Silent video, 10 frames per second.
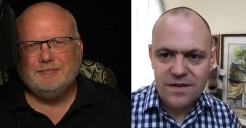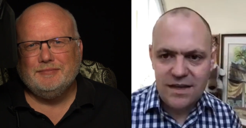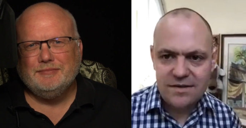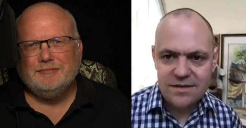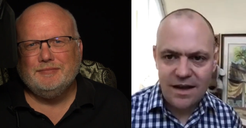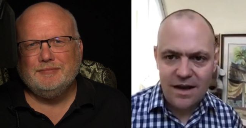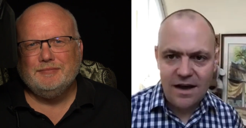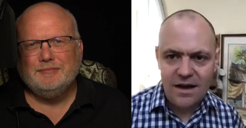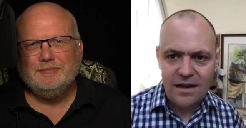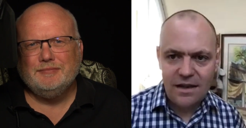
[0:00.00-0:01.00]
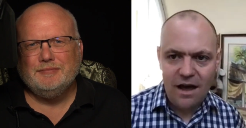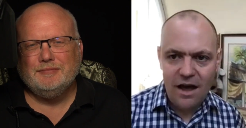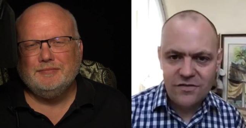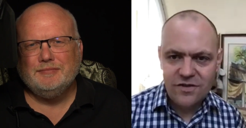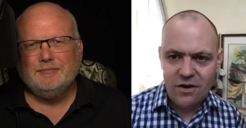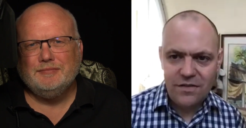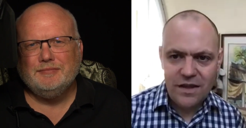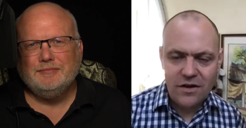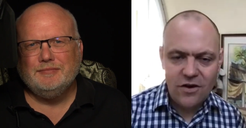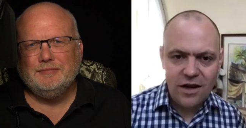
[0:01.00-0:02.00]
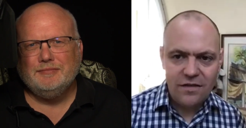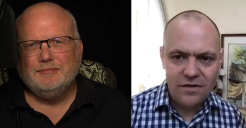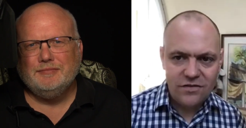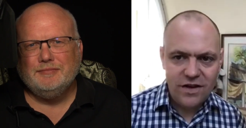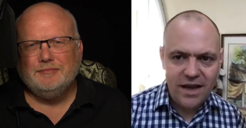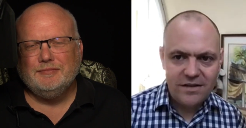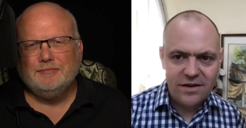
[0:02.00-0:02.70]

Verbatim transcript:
Speaker 1: uh, last year, I think earlier this year, and said, "Look, oh,